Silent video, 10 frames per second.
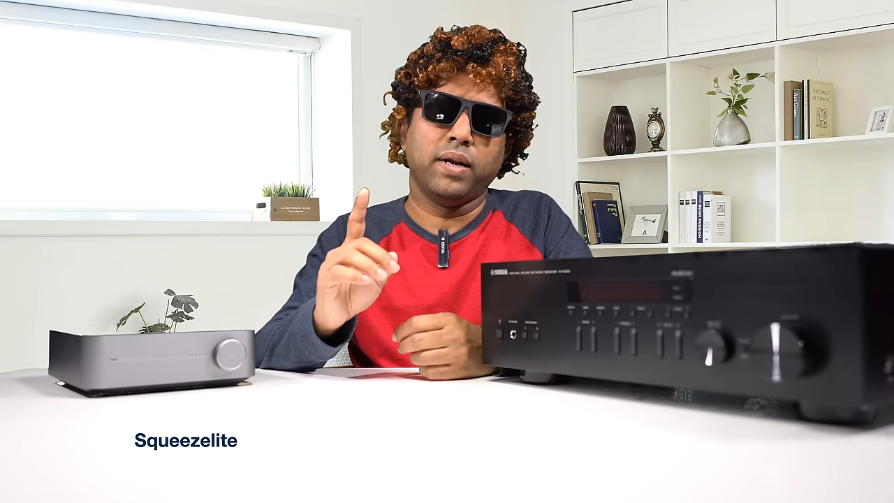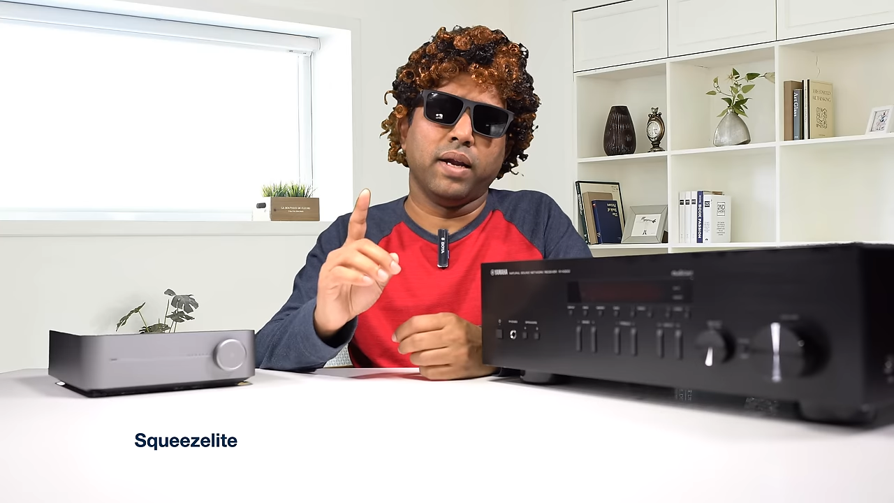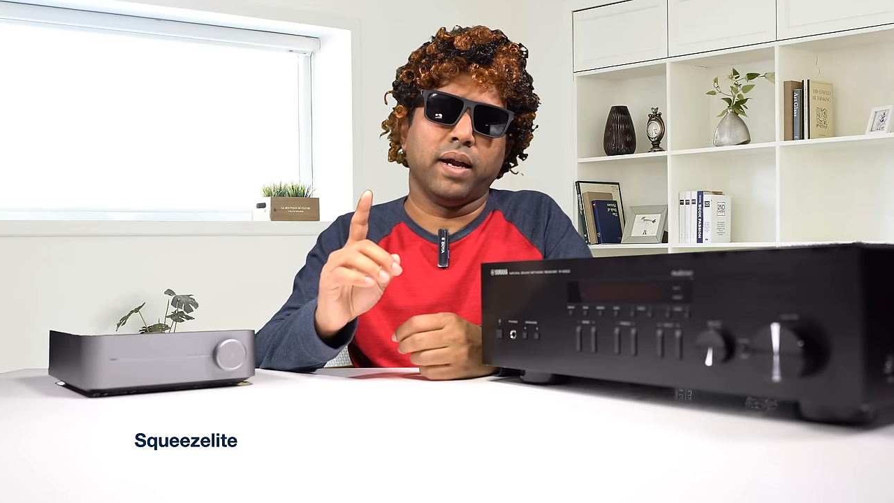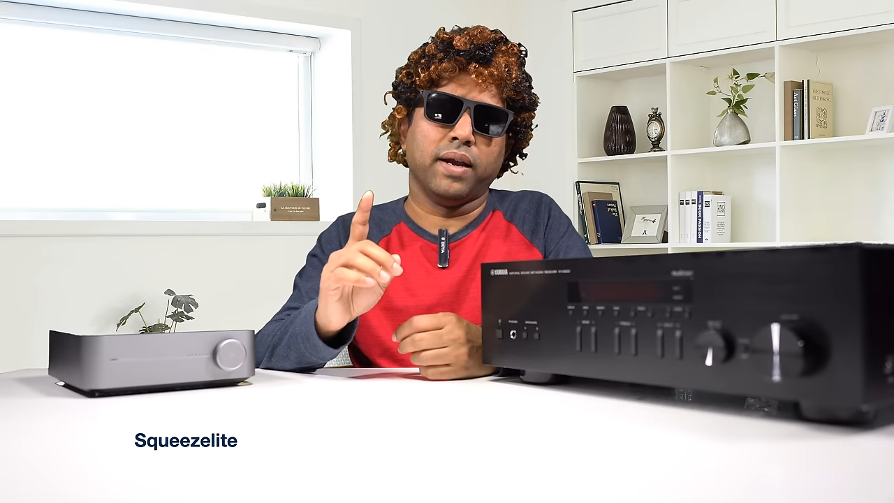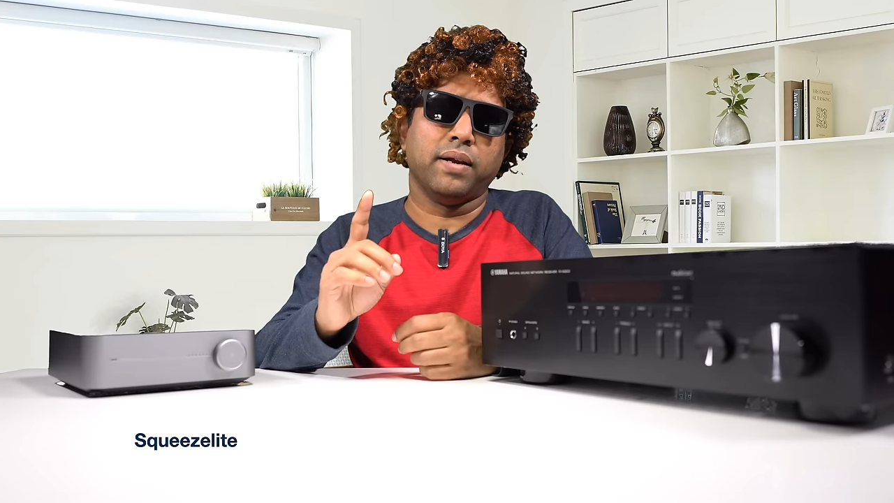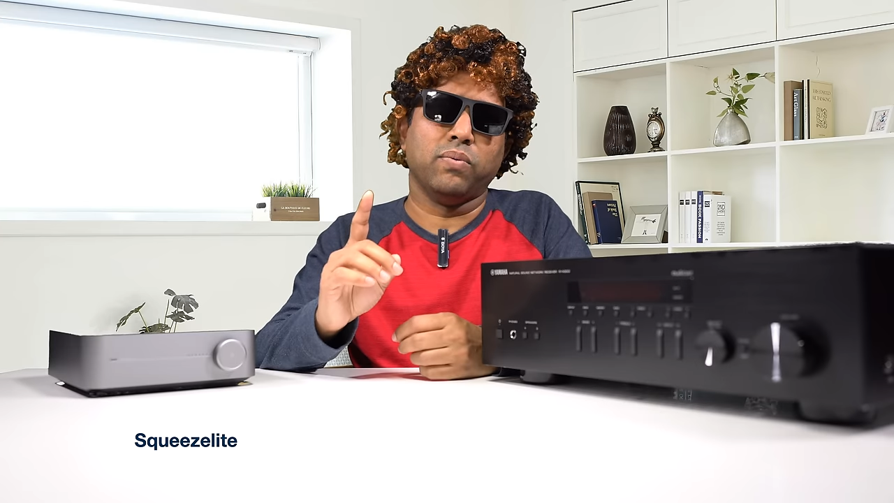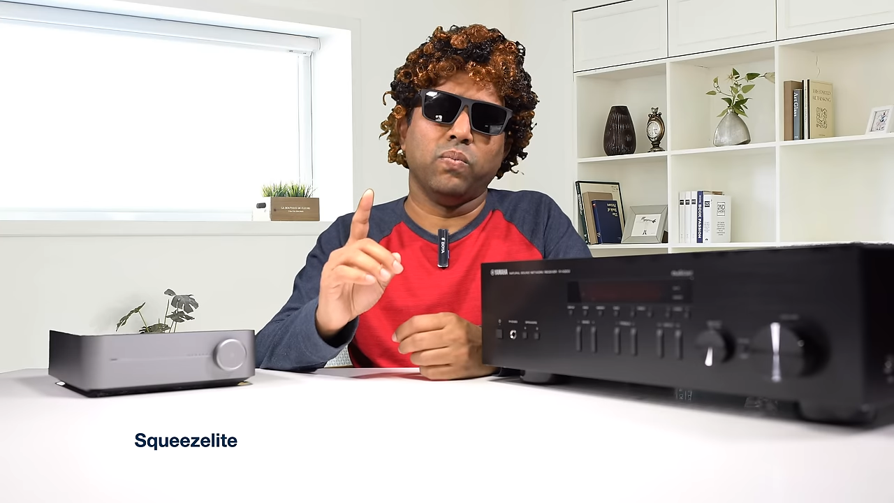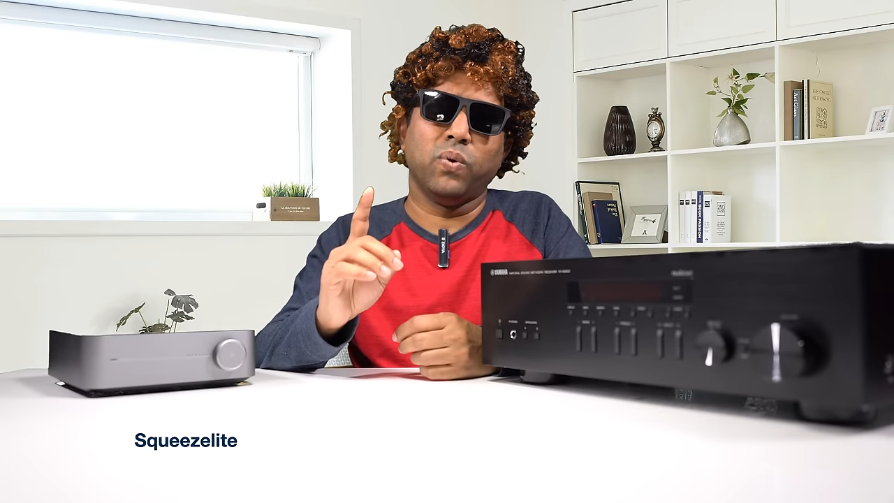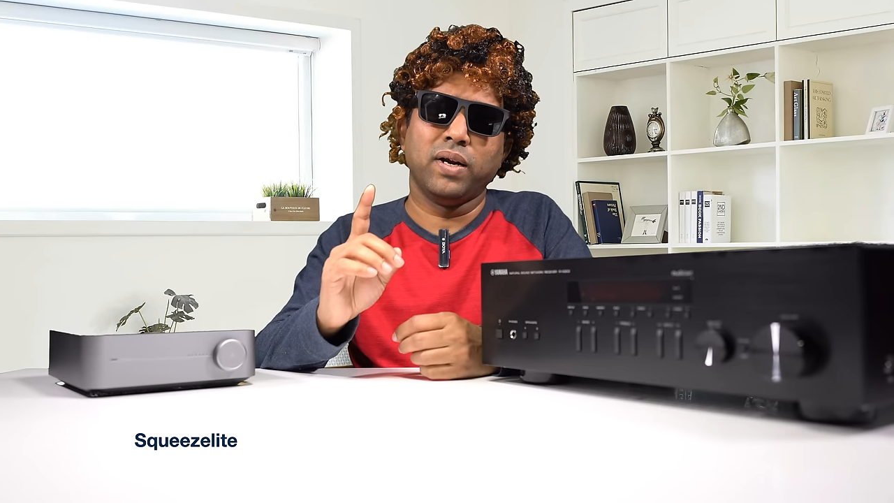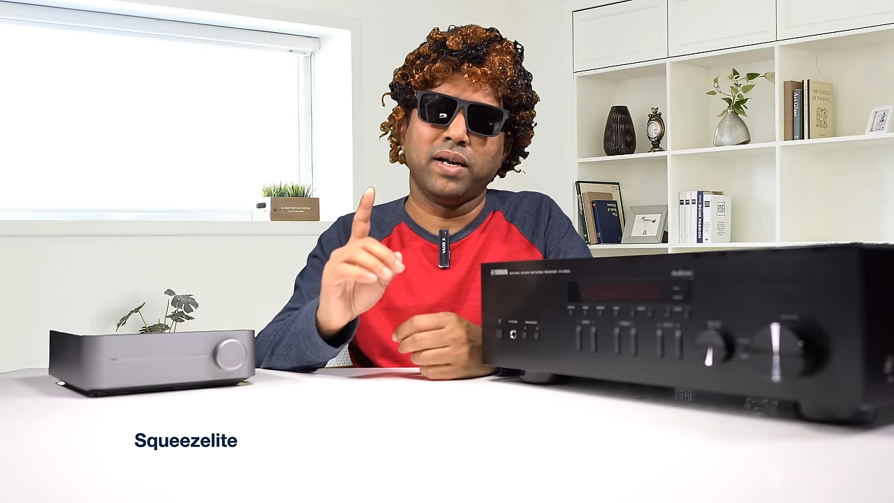guy,
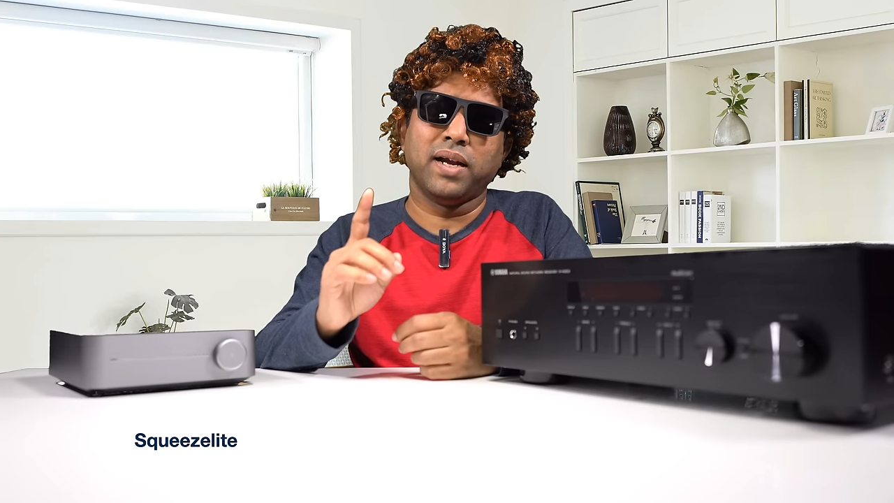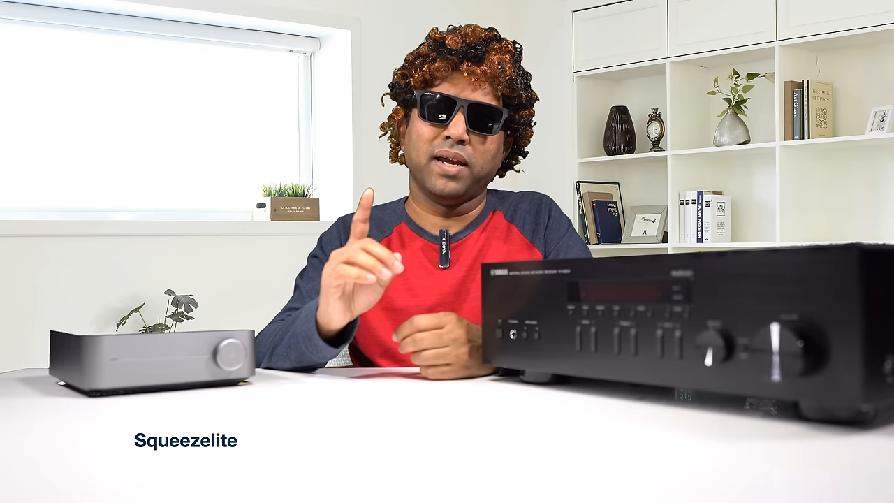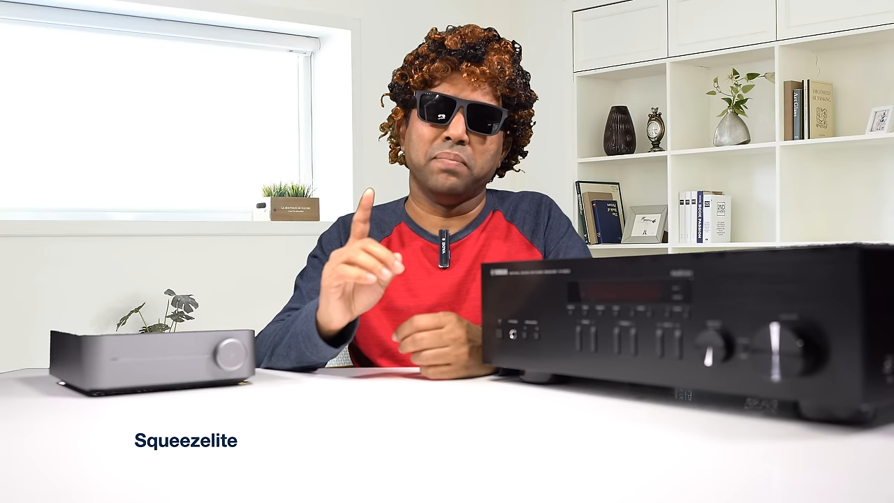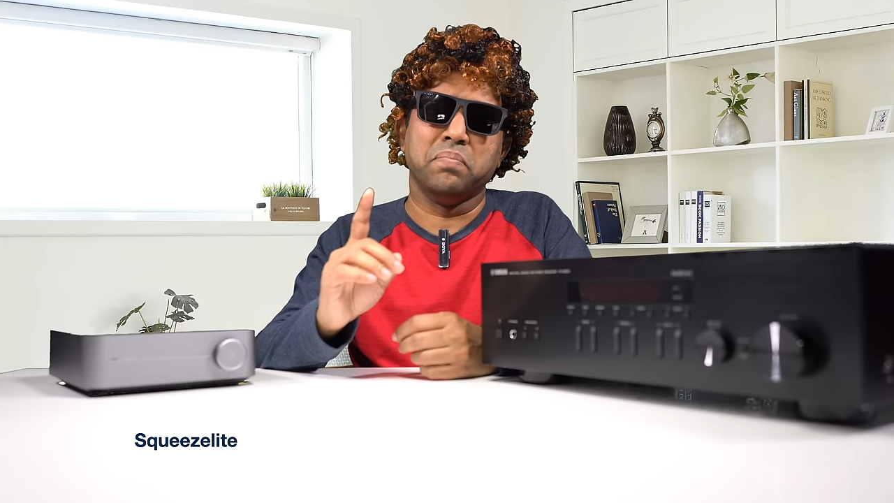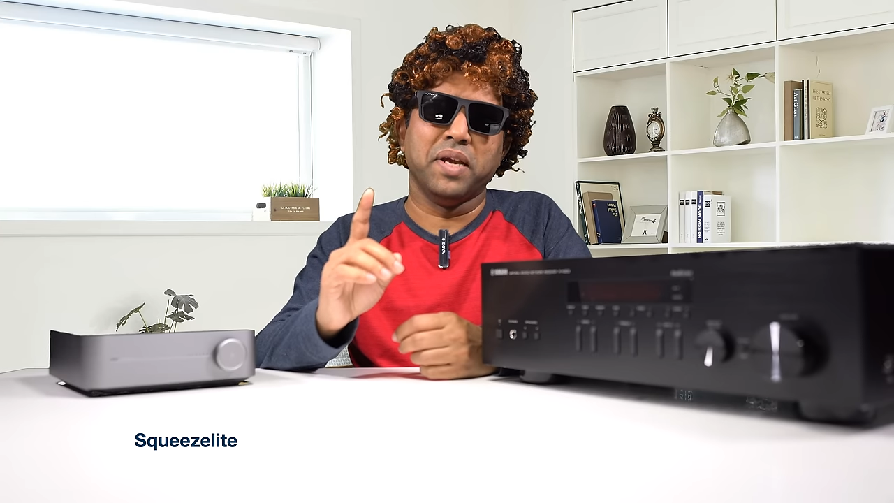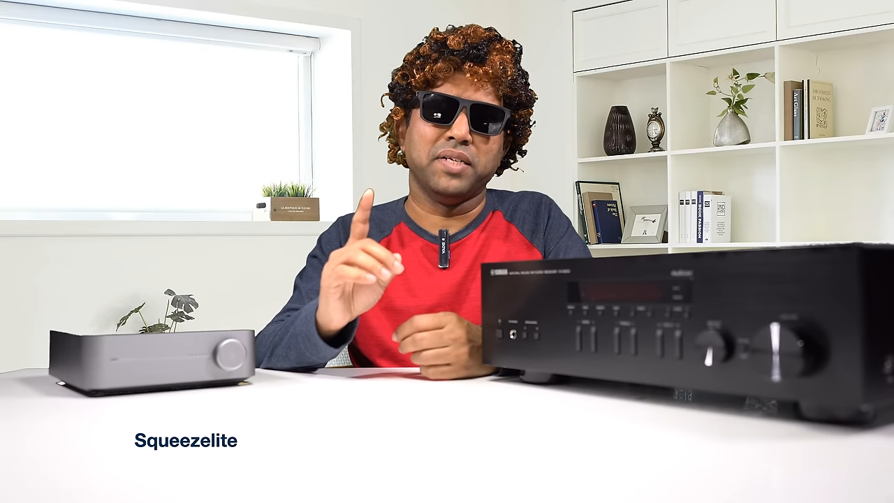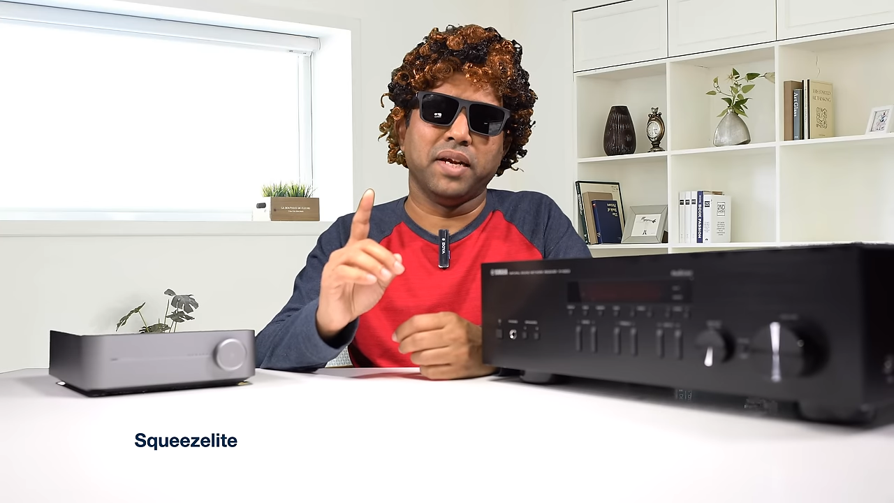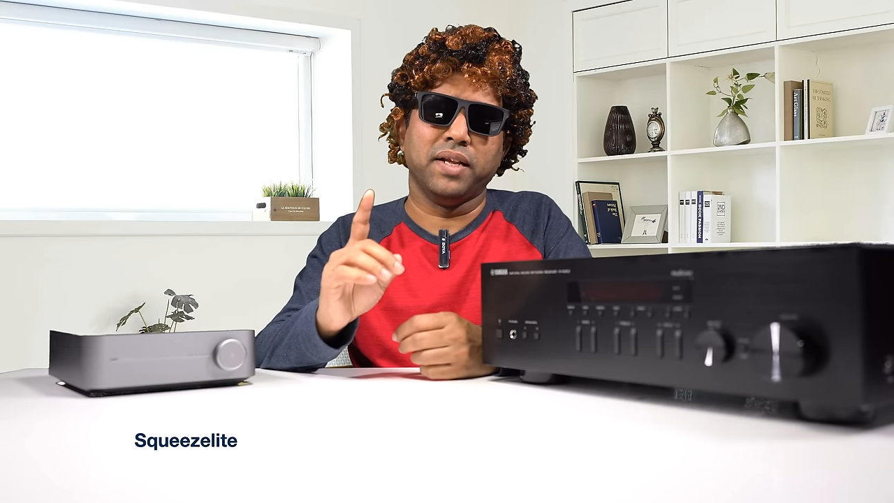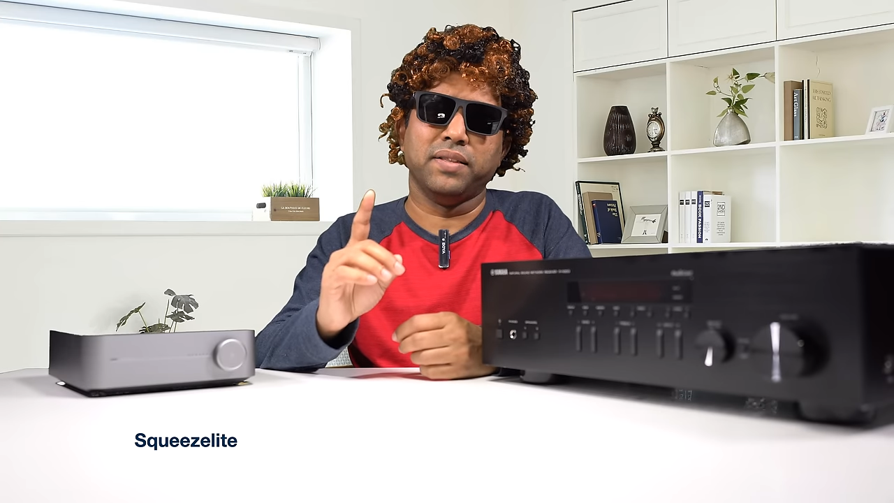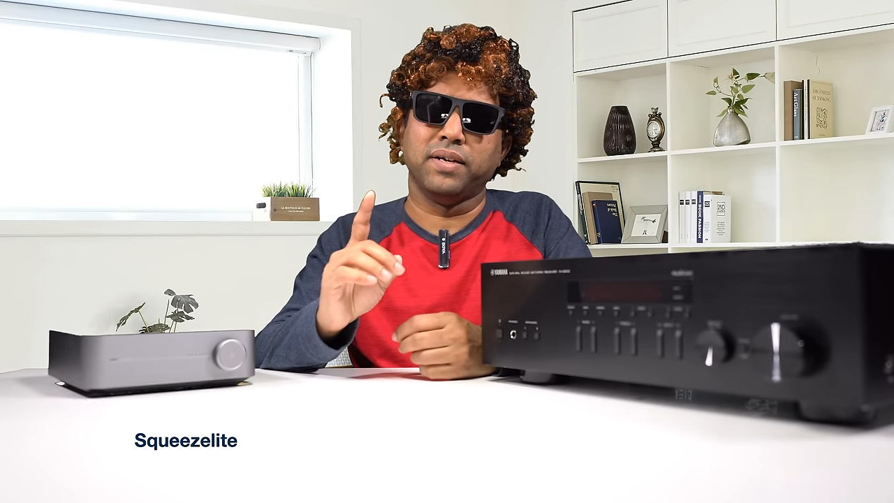one guy maintaining